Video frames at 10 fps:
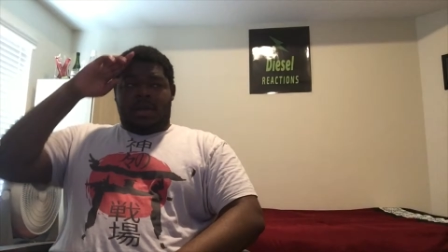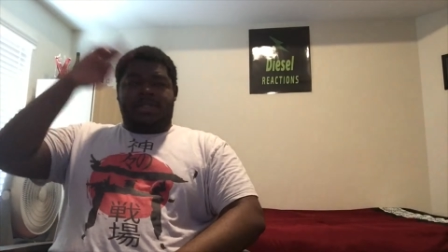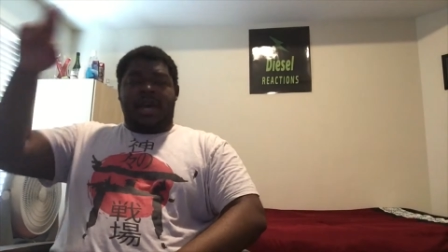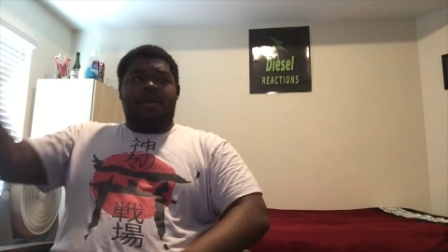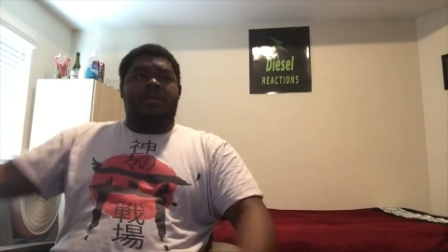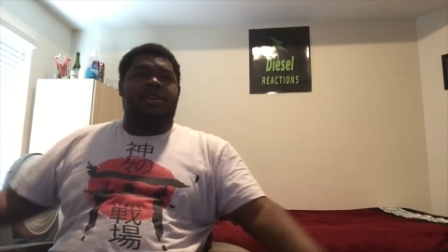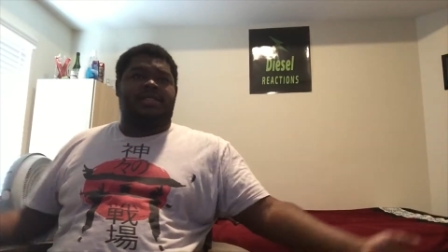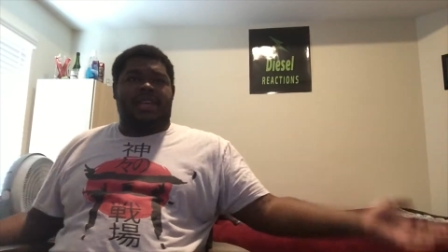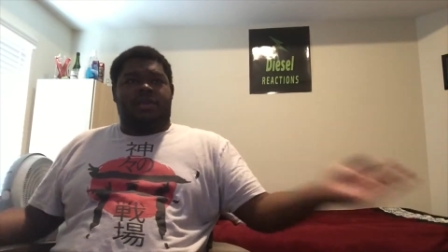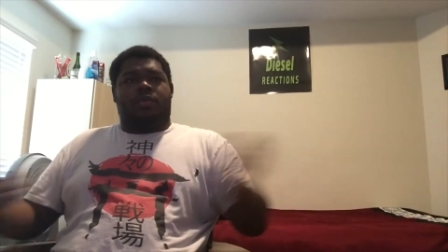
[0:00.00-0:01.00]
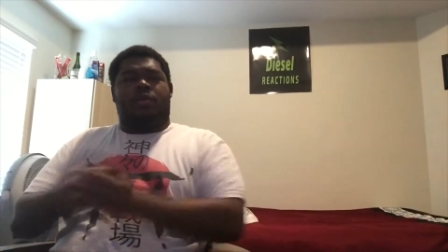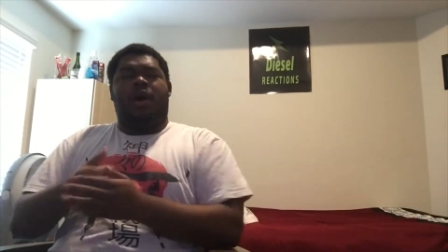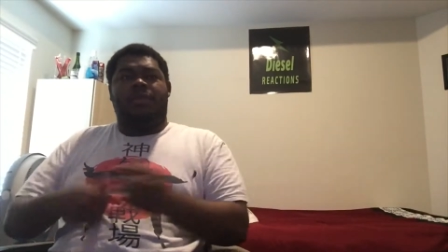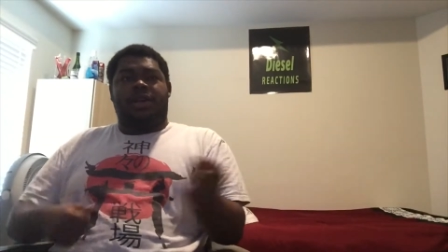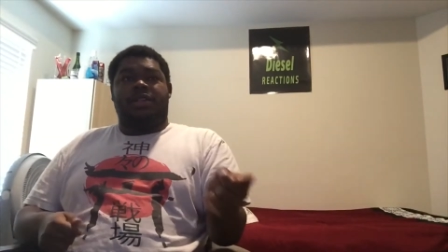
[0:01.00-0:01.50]
So, see,
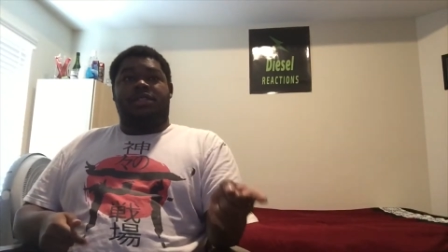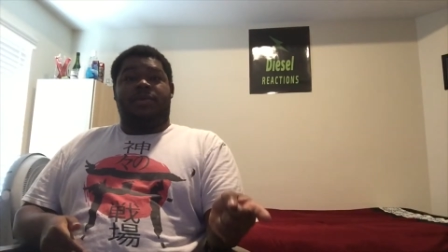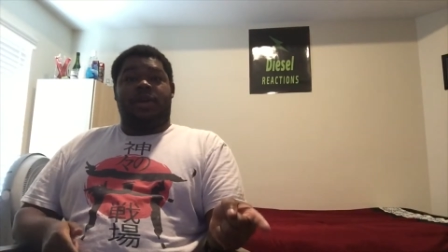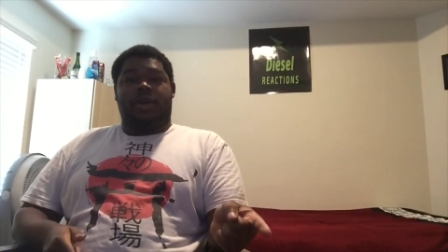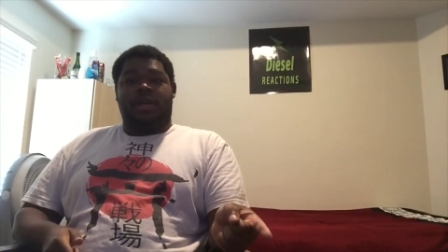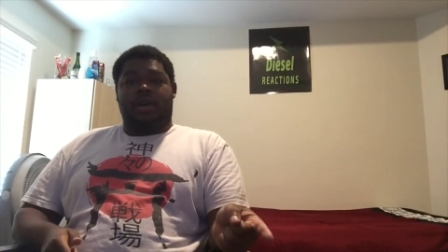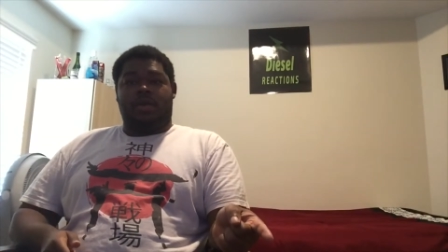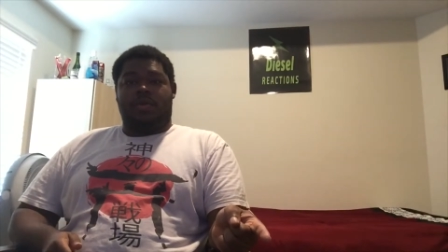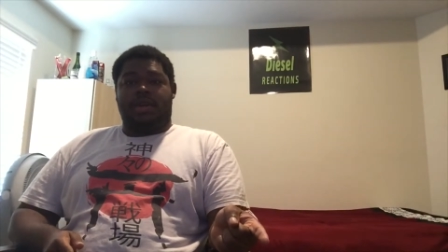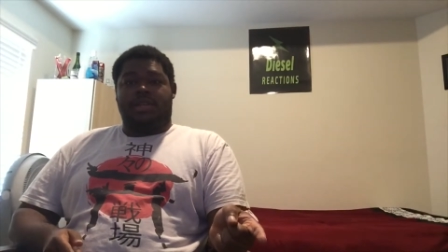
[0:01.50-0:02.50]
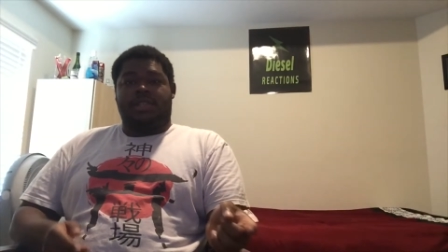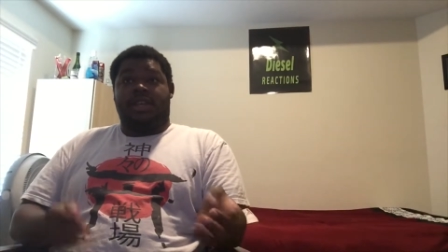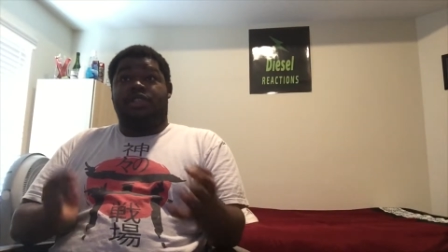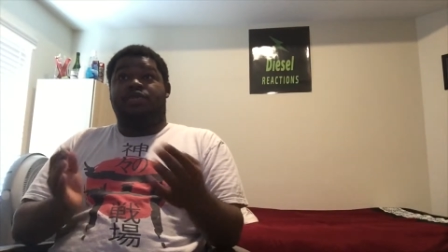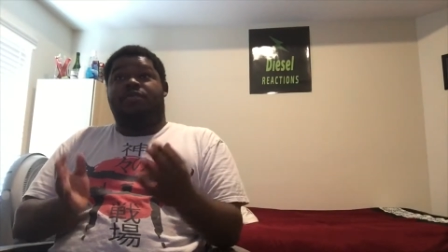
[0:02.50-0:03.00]
what up, YouTube. You already know who it is.
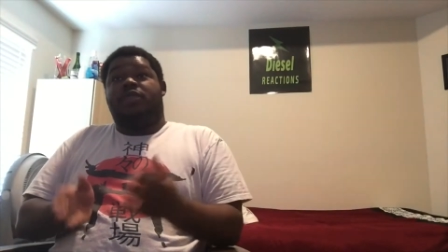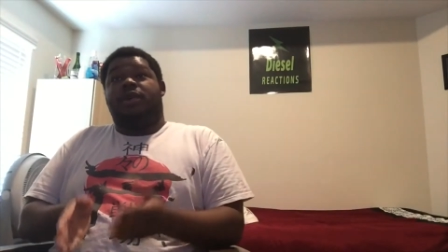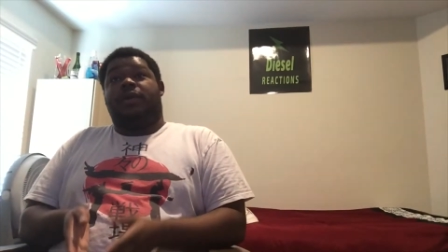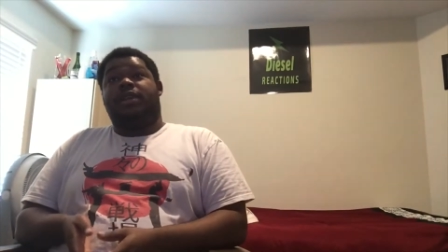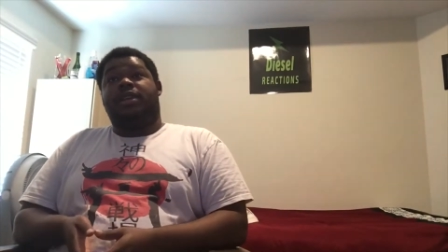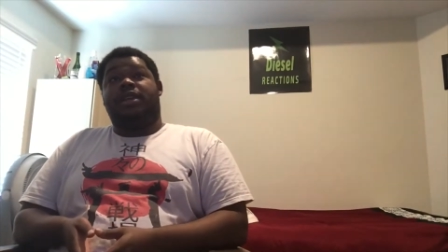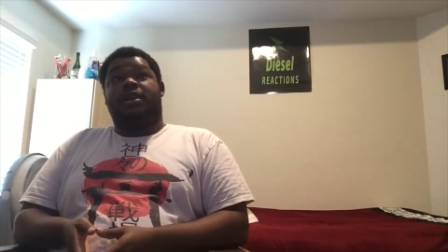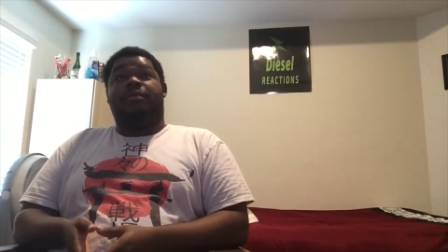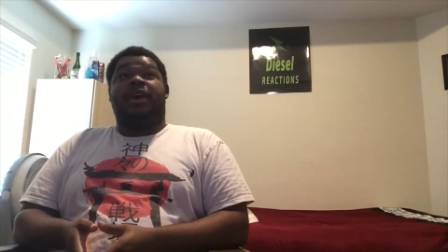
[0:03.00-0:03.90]
It is your boy Ronnie D, I'm